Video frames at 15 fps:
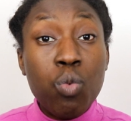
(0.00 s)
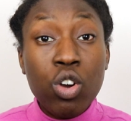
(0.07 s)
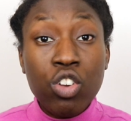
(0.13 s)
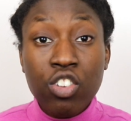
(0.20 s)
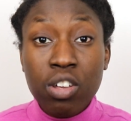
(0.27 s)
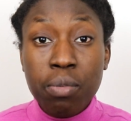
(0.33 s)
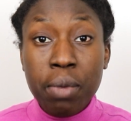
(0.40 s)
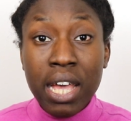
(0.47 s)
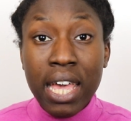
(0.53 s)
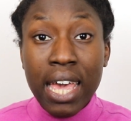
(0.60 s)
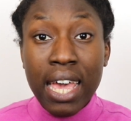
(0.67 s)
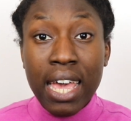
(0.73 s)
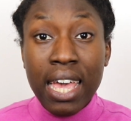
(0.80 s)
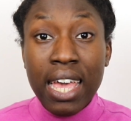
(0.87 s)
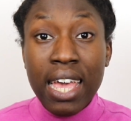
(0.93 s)
I'm washing my
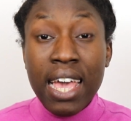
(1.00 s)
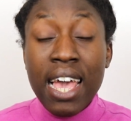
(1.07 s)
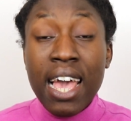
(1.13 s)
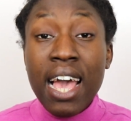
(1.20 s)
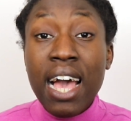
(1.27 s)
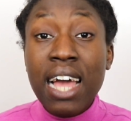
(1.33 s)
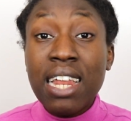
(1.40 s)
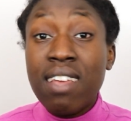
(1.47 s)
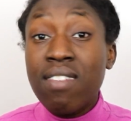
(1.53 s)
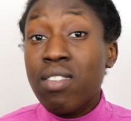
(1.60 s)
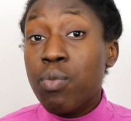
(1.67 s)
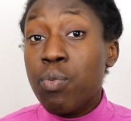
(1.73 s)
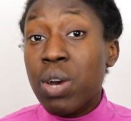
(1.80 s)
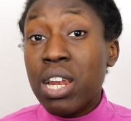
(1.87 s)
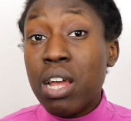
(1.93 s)
hair, and
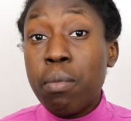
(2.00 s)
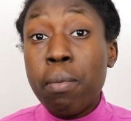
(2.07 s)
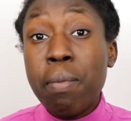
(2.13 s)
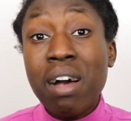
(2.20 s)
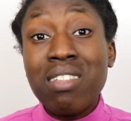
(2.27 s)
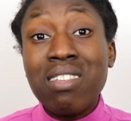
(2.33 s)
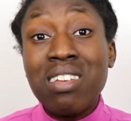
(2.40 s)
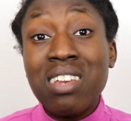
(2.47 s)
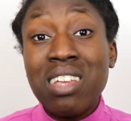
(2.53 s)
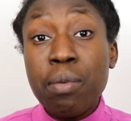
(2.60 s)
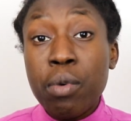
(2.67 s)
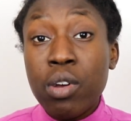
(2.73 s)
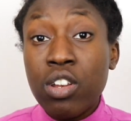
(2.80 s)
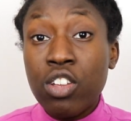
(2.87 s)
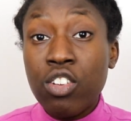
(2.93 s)
even when I'm about to
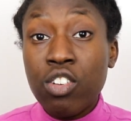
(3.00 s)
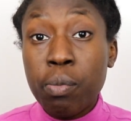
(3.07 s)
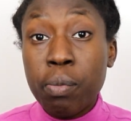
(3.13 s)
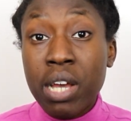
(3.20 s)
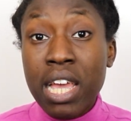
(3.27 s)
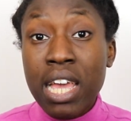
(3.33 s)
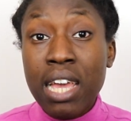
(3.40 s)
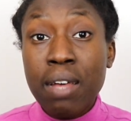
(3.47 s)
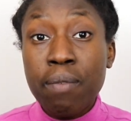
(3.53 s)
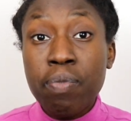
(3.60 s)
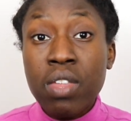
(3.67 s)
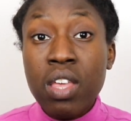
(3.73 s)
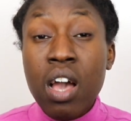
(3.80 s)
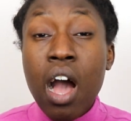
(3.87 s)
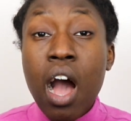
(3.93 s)
deep condition my hair.
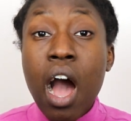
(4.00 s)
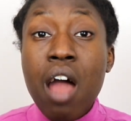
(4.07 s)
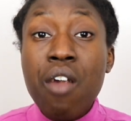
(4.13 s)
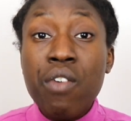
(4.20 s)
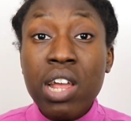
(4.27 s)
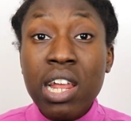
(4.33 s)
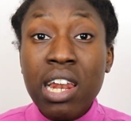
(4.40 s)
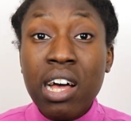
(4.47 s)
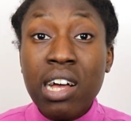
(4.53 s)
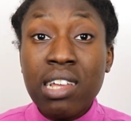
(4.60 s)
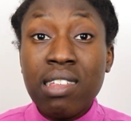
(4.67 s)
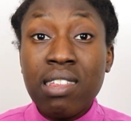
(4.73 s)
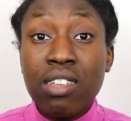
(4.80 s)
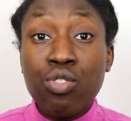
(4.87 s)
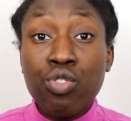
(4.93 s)
I
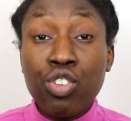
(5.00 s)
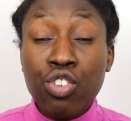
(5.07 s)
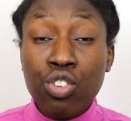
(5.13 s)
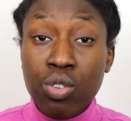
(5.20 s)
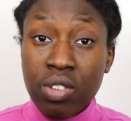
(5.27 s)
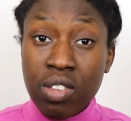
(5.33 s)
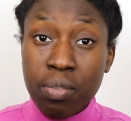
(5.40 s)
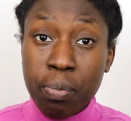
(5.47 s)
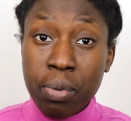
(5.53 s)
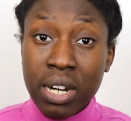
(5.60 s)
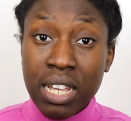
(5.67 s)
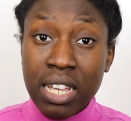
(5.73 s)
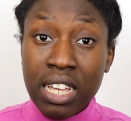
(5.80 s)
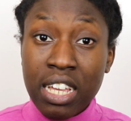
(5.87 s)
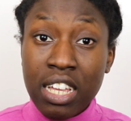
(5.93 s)
realise this reduces
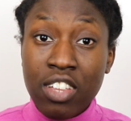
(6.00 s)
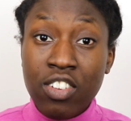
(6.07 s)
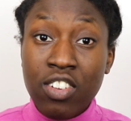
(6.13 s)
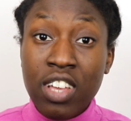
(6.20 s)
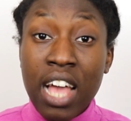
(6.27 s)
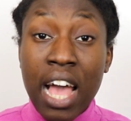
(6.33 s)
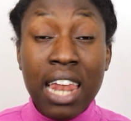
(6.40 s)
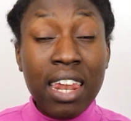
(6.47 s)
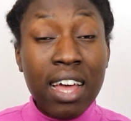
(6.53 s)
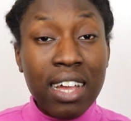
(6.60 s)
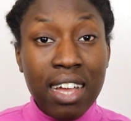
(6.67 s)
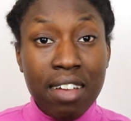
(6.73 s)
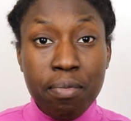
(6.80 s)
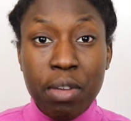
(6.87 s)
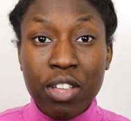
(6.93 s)
breakage, and
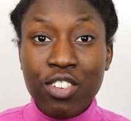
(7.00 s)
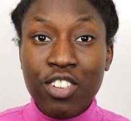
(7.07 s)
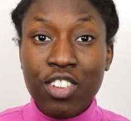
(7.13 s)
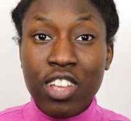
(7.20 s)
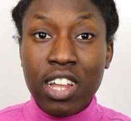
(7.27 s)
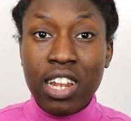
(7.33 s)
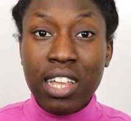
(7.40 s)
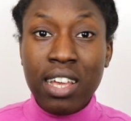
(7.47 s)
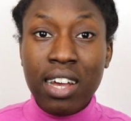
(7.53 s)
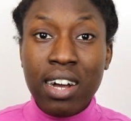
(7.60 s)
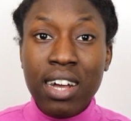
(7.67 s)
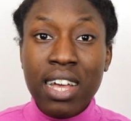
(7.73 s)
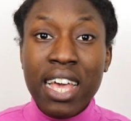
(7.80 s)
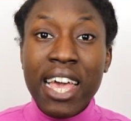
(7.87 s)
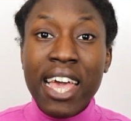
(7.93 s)
like I've mentioned
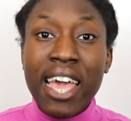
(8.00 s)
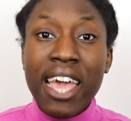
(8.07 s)
earlier,